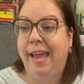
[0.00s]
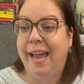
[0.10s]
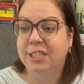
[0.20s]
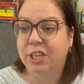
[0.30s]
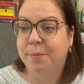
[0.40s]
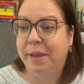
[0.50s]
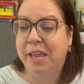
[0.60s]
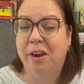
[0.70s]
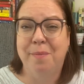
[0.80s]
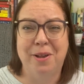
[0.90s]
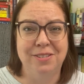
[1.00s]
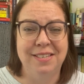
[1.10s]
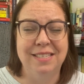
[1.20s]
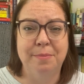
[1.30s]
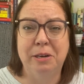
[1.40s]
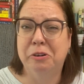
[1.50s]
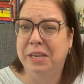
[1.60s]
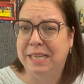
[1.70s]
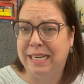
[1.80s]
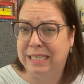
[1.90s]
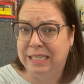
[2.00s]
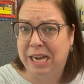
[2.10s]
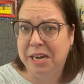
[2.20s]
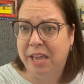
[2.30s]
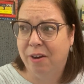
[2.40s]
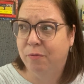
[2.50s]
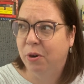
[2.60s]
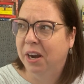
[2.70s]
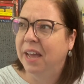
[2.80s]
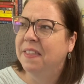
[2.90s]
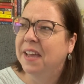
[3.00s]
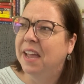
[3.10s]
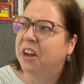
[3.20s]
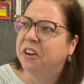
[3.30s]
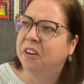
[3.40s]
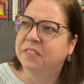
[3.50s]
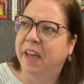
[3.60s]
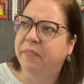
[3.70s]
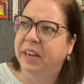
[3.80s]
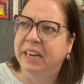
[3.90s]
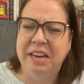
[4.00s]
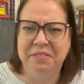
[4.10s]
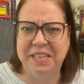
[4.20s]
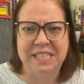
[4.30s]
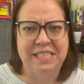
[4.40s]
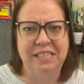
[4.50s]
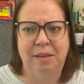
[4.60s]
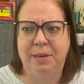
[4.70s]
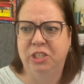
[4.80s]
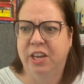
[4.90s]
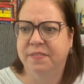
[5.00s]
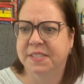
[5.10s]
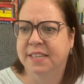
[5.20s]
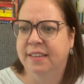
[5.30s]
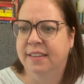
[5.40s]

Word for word: Hatchet by Gary Paulsen is a middle grade that I did not care for. I think I unhauled that one. I don't think it's still on my shelves.